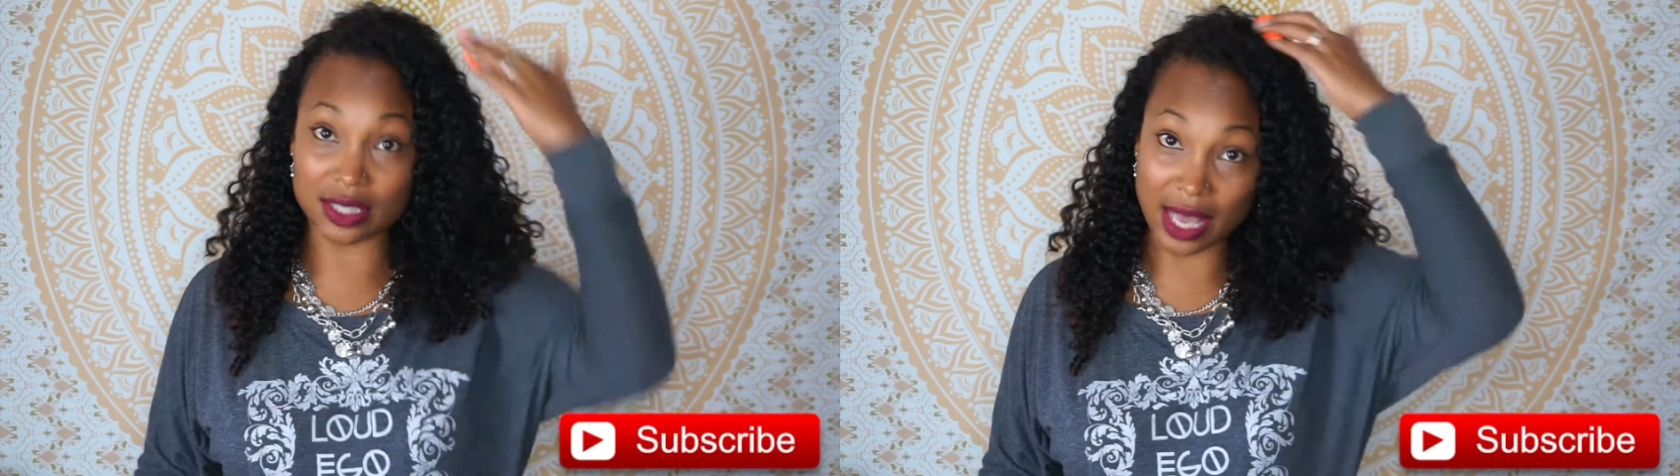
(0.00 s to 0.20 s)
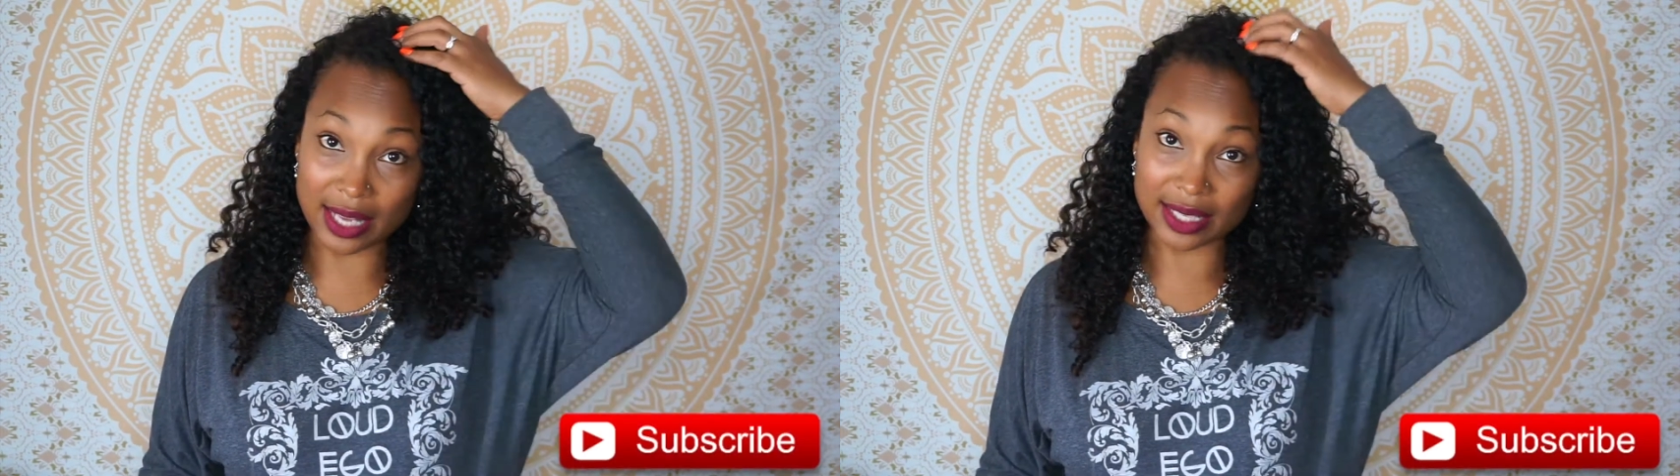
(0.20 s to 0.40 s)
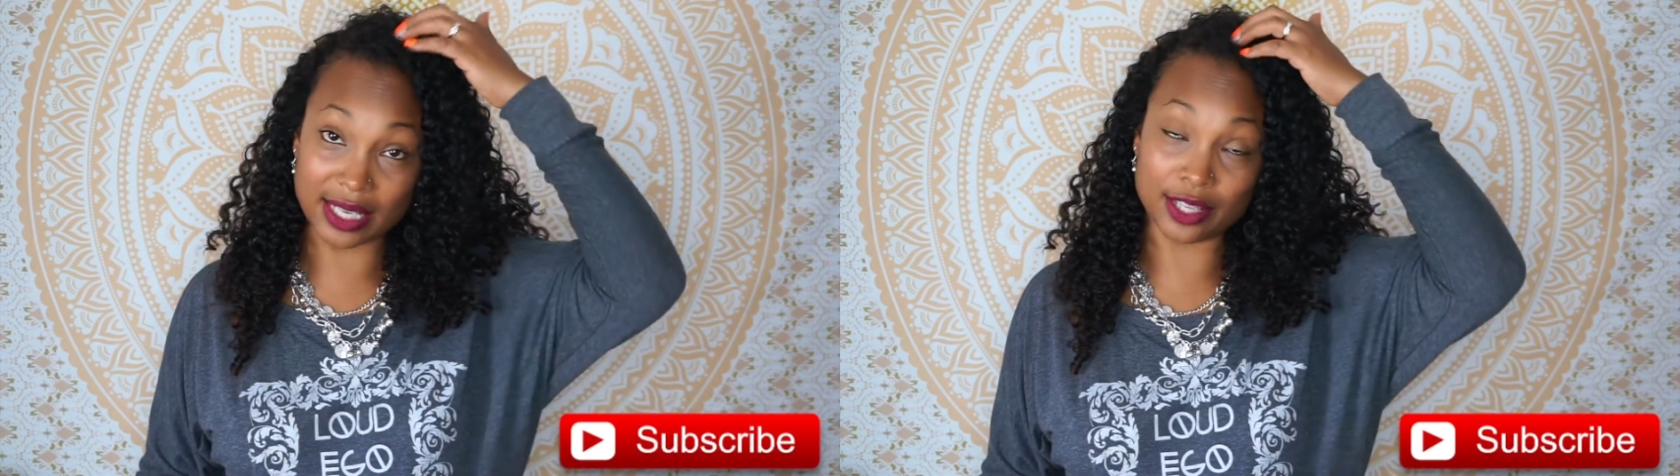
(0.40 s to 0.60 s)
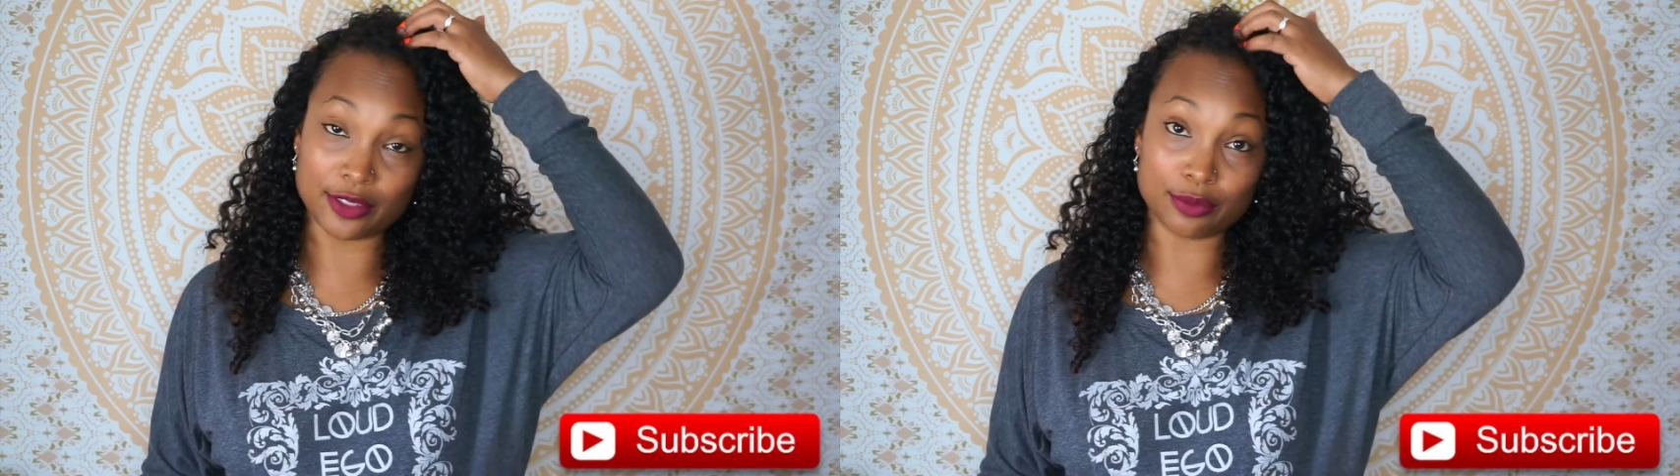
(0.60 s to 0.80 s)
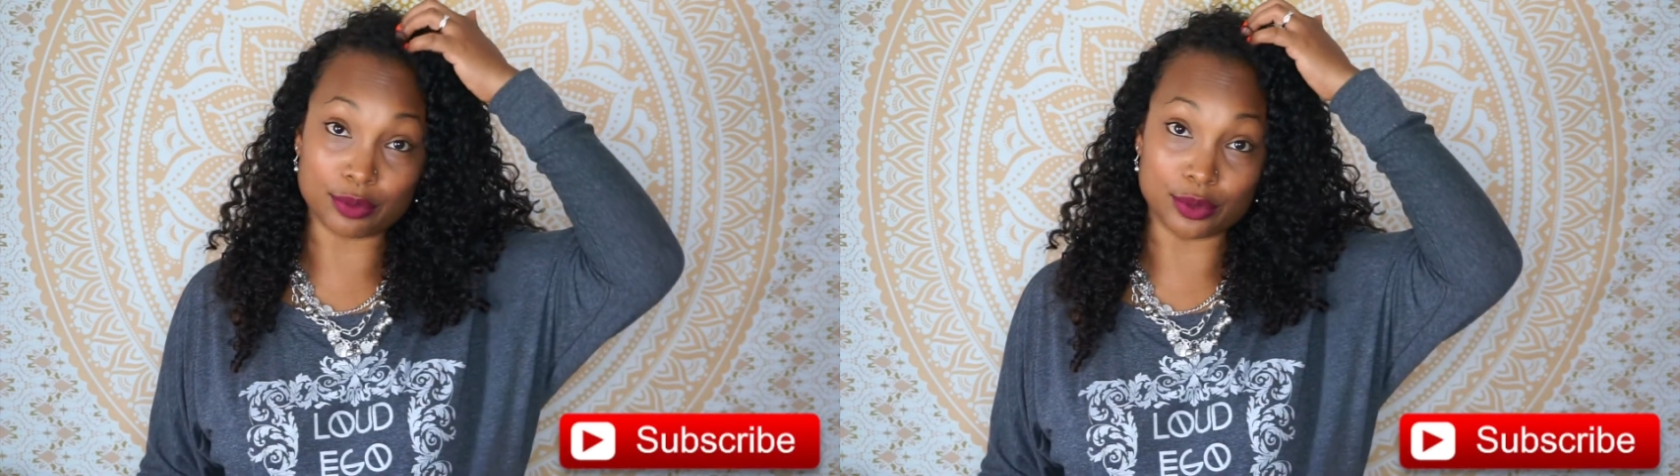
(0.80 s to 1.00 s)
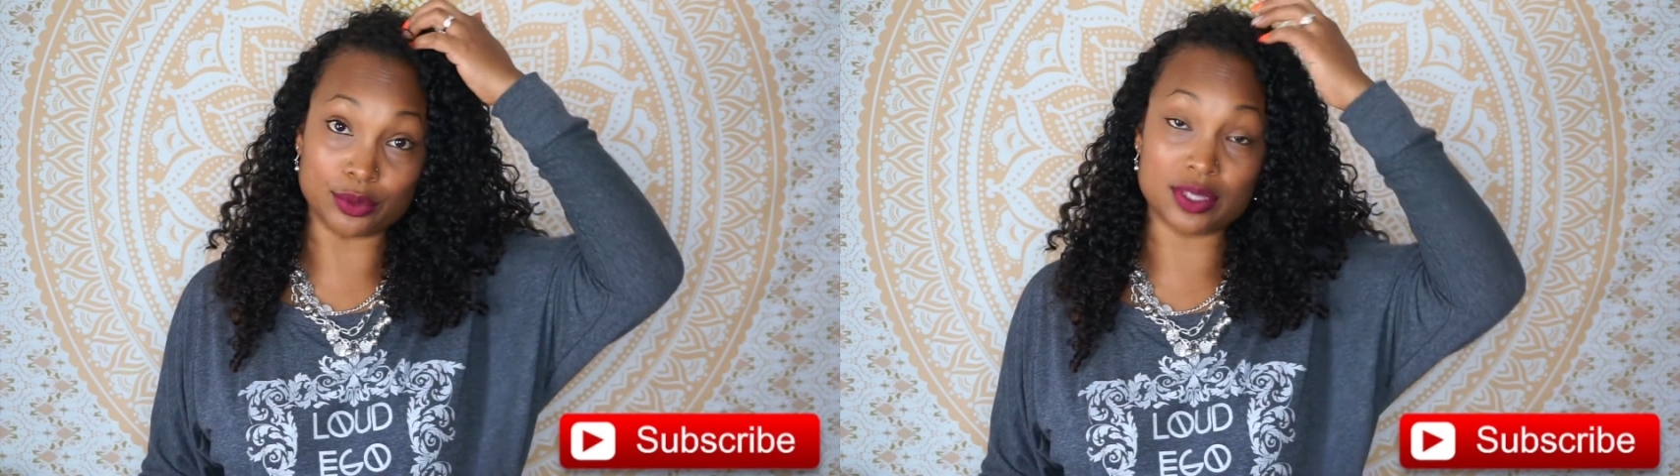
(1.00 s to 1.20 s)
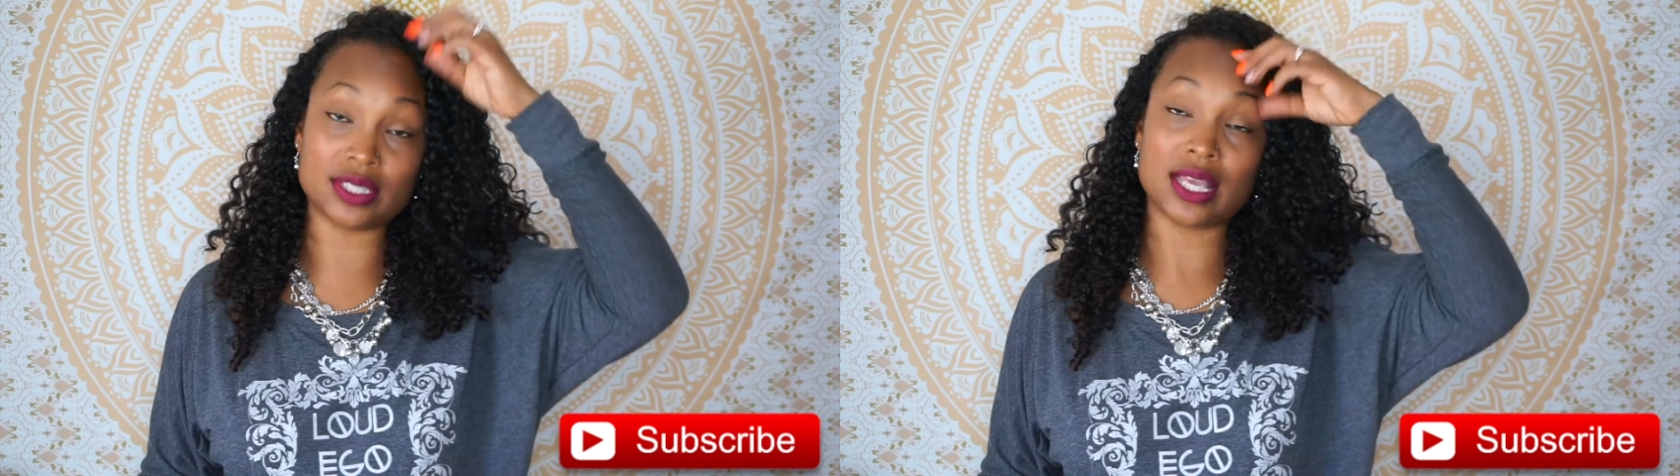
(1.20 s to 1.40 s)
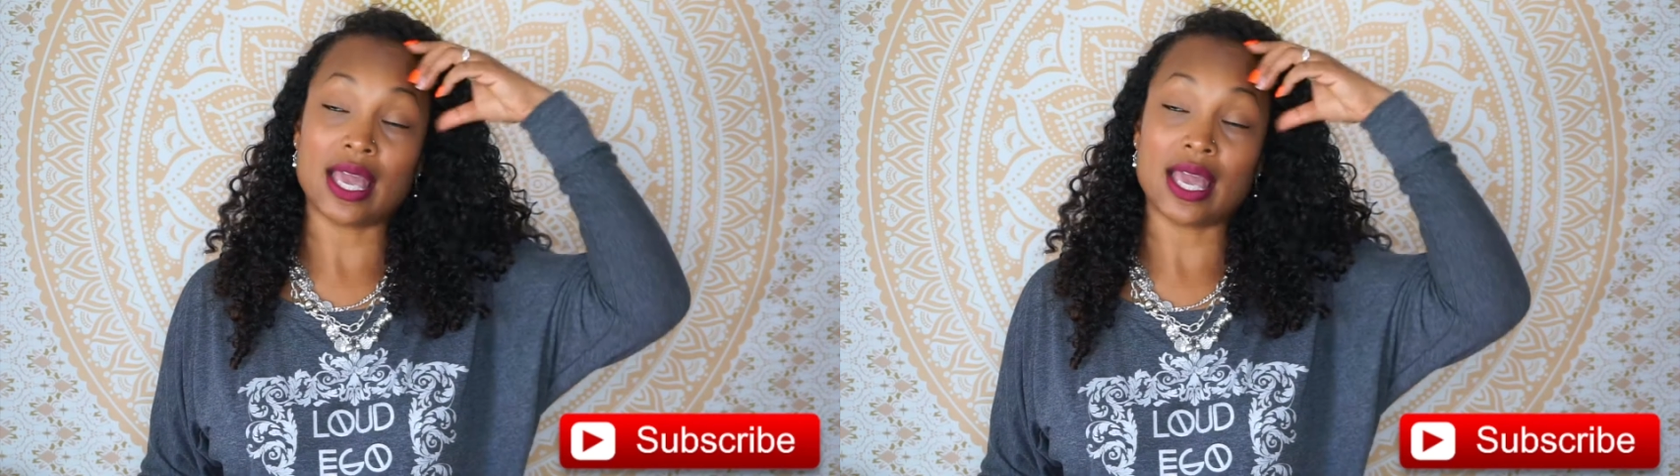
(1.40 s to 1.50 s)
not getting the roots.